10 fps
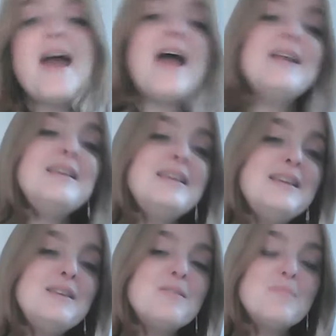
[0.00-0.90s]
and
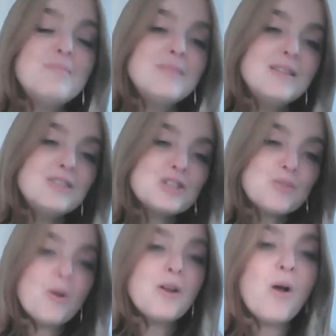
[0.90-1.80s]
he
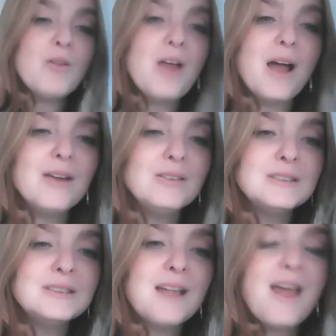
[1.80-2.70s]
destroyed all the
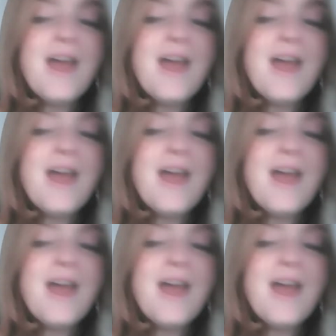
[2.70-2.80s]
idols.